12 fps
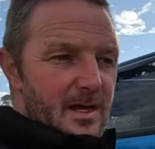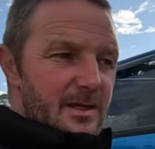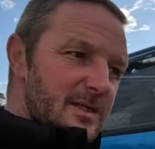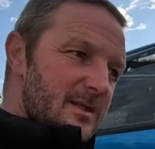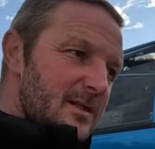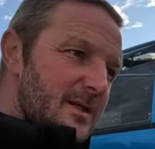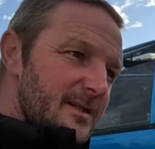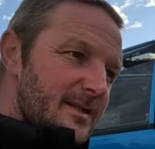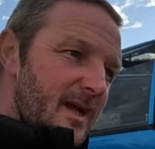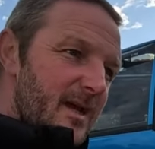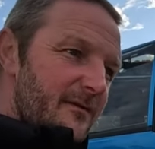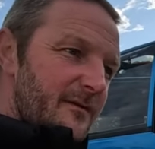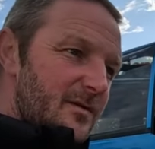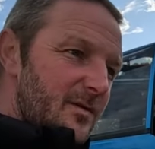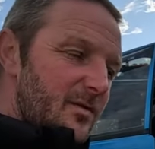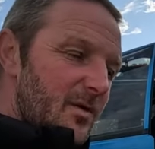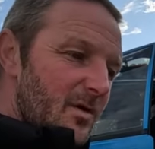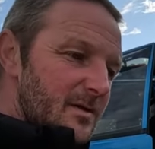You can stay for
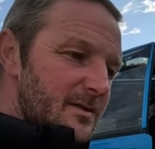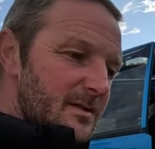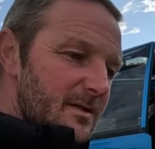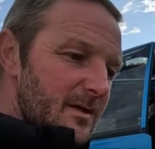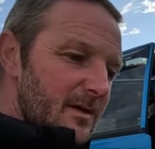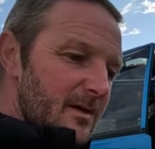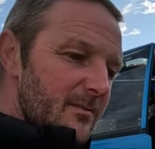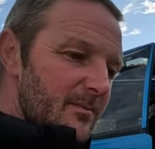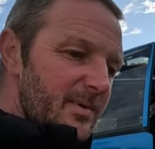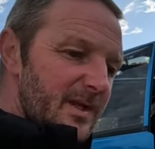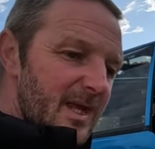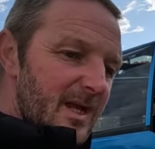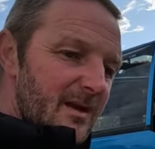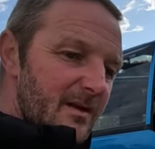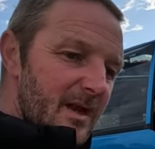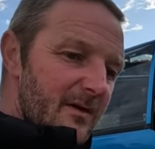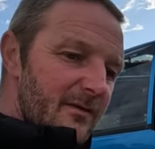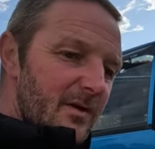2 nights, but
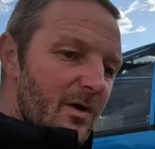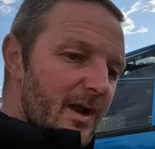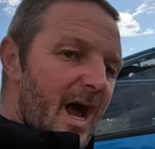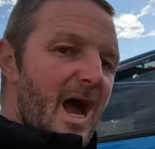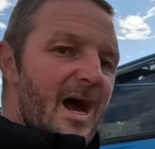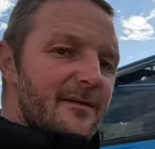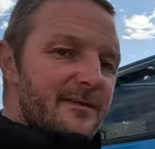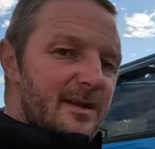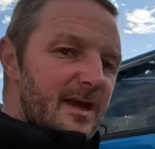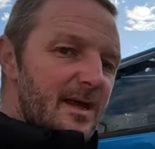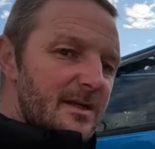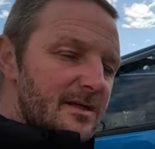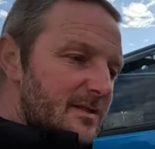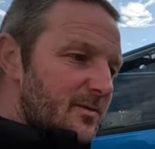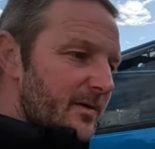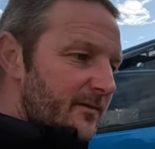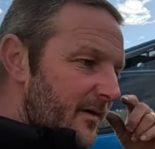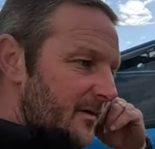then every night after that is
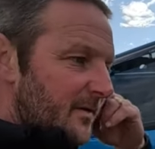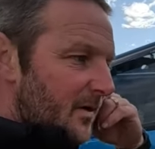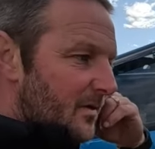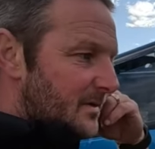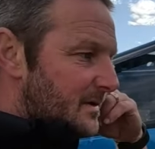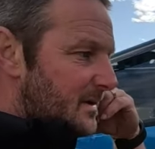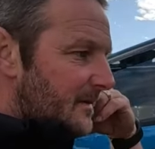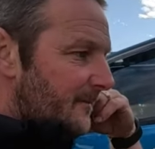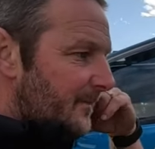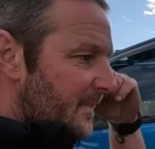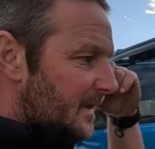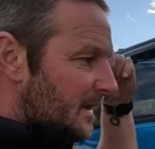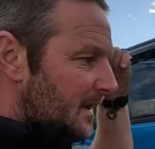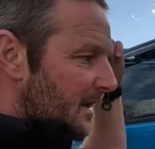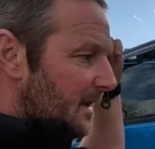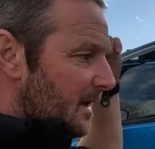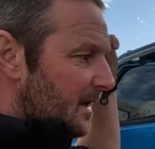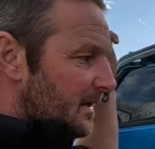$25.
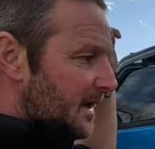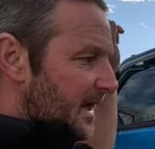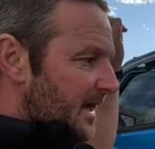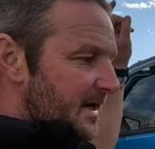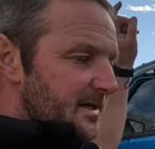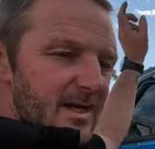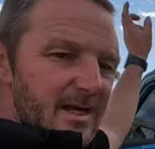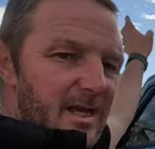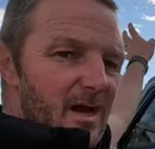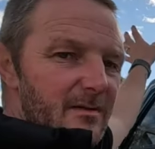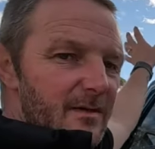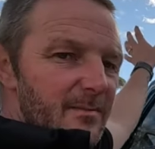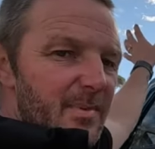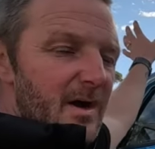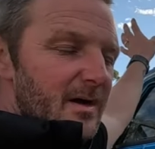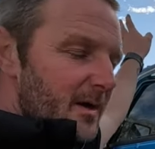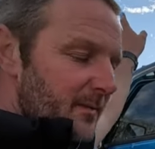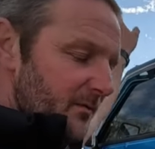There's a caravan
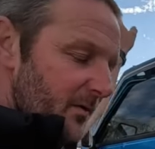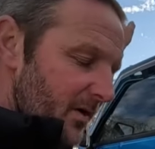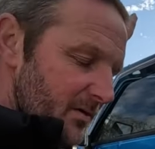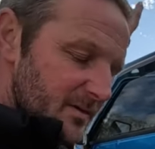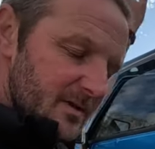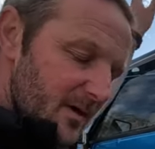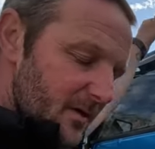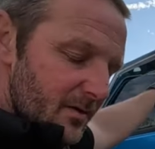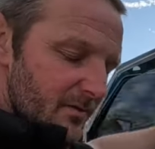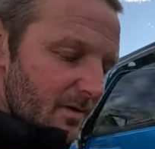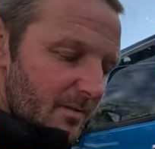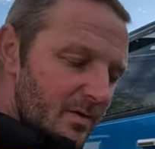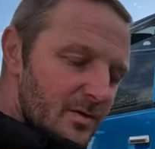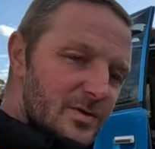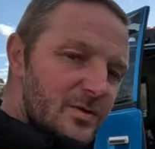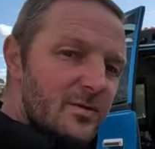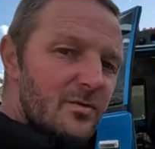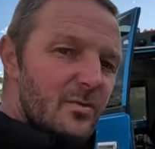park up the road, so I'm not
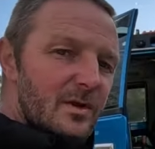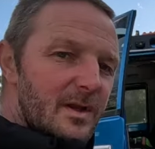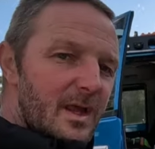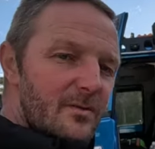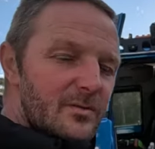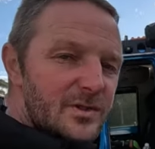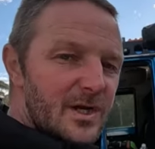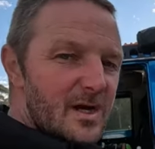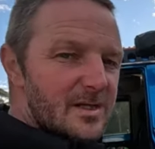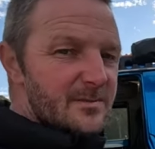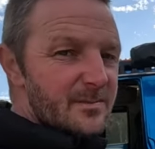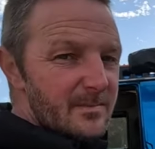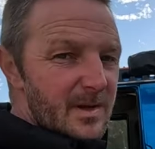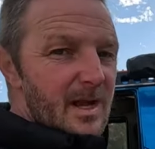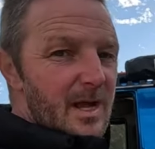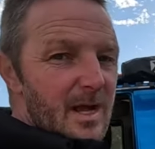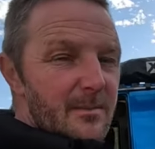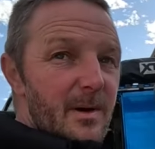sure what they would charge,
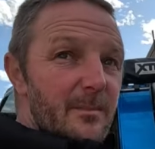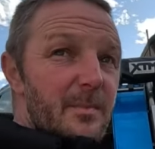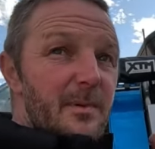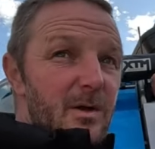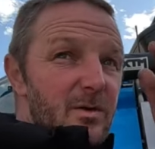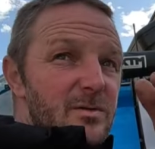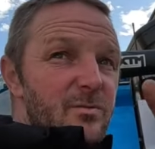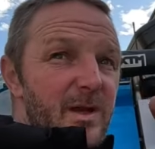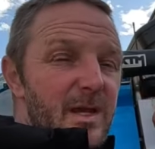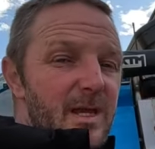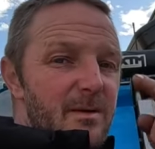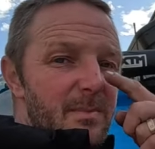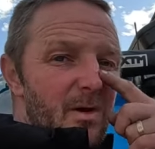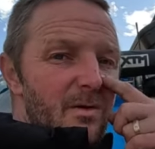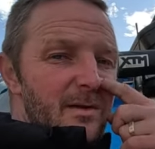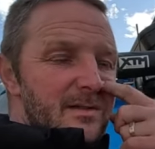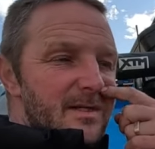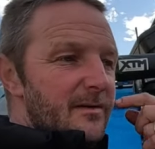but because we're here
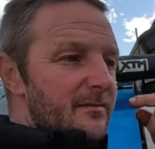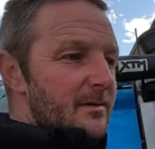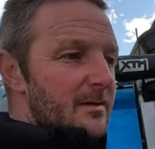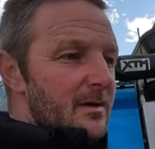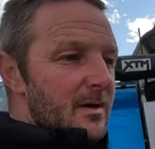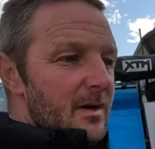behind the tavern,